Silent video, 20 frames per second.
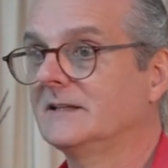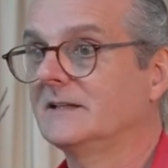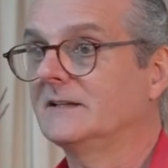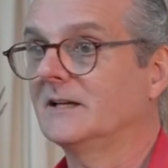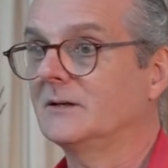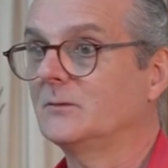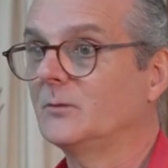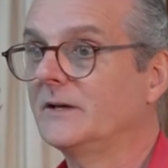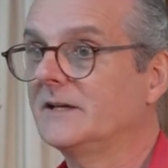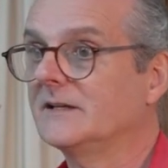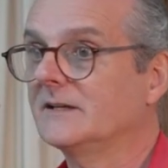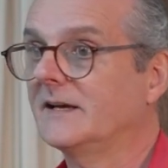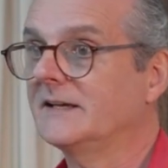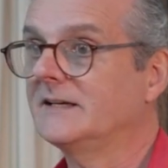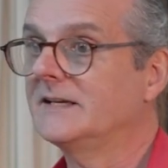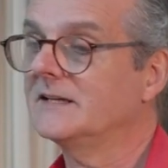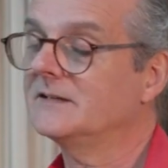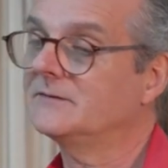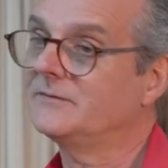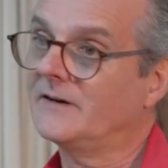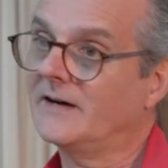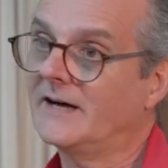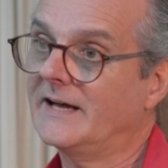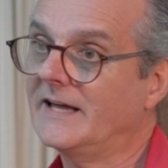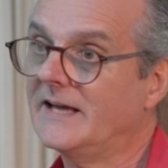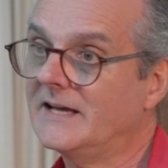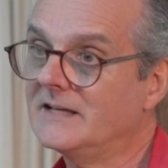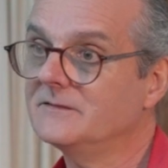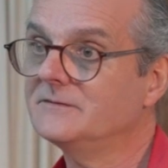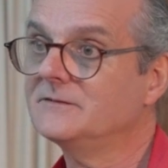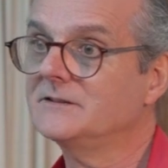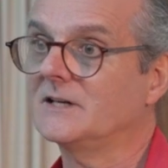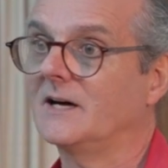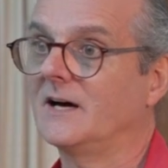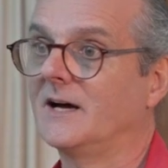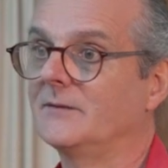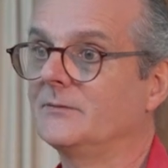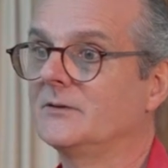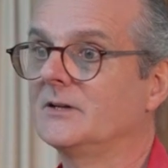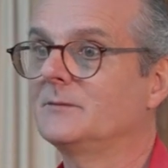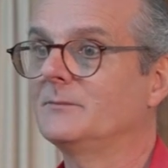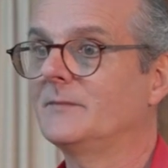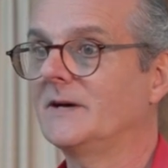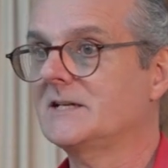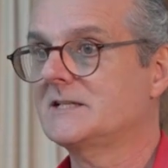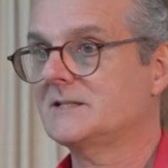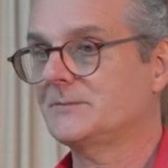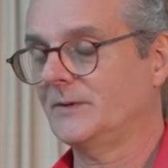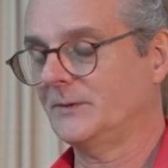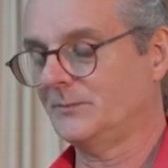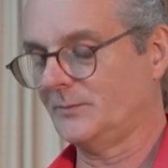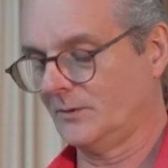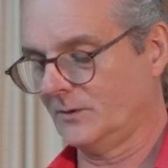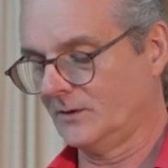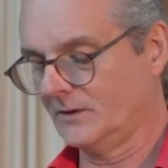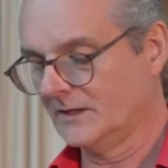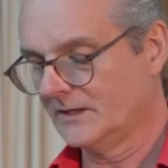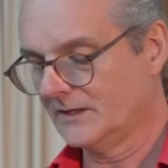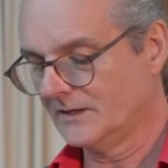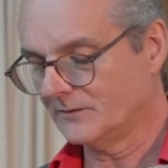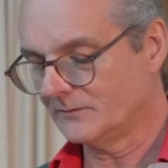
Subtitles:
that we can identify ahead of time that makes people